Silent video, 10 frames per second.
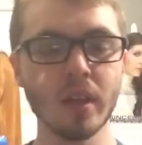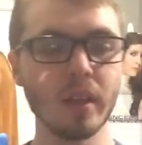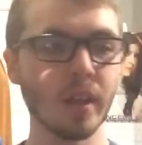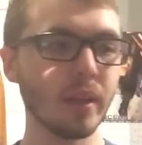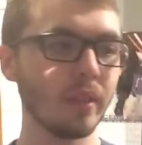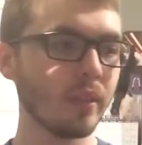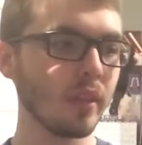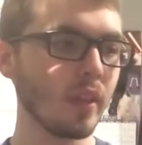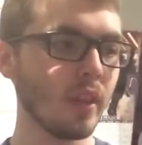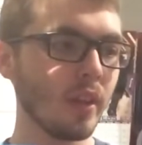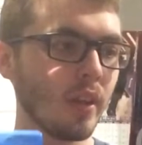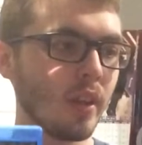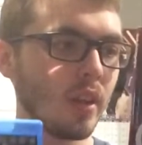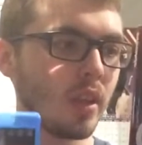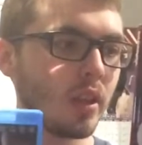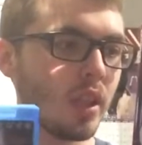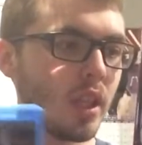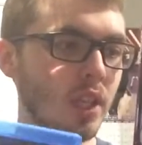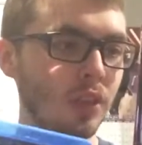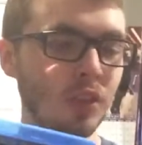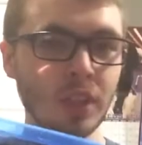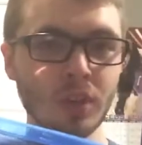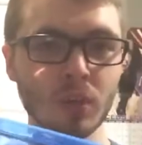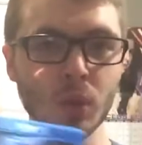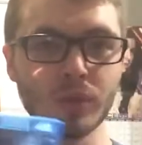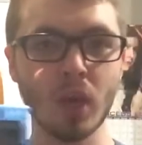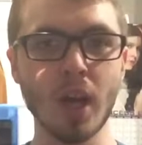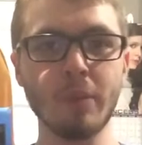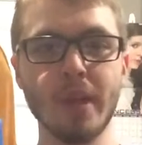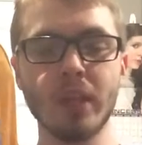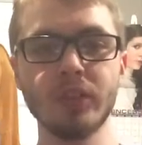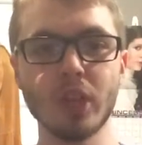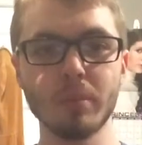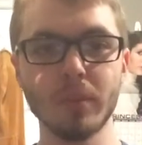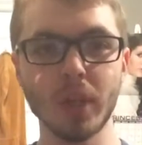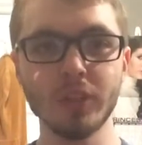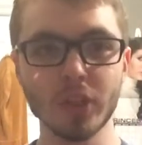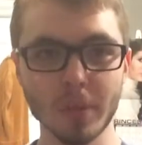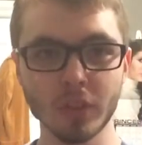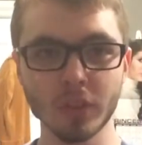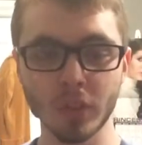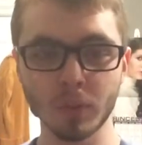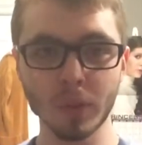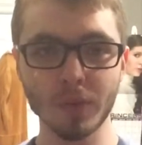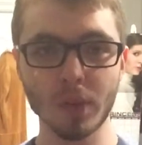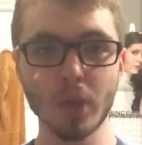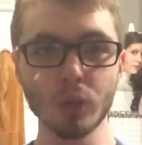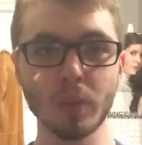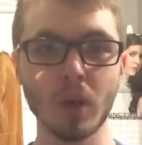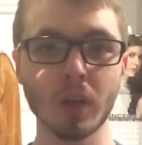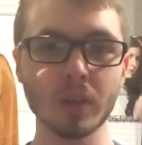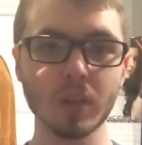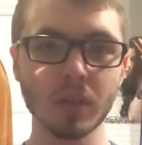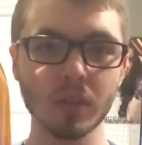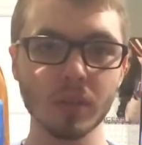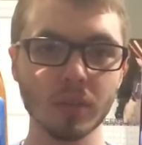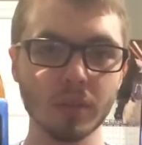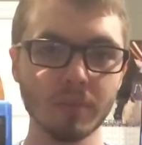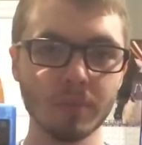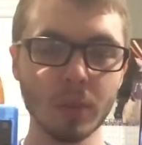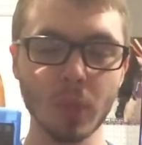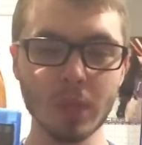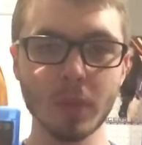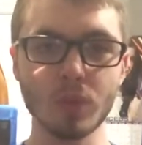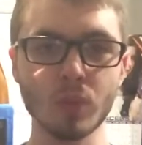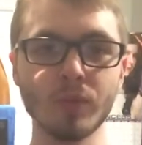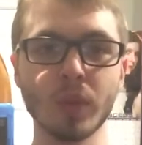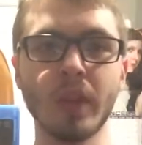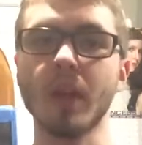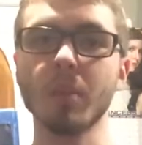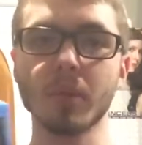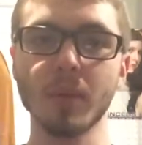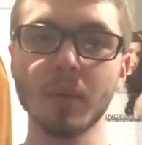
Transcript: it is easy to root for Iron Man on some instances, but for the most part, you pretty much root for Cap.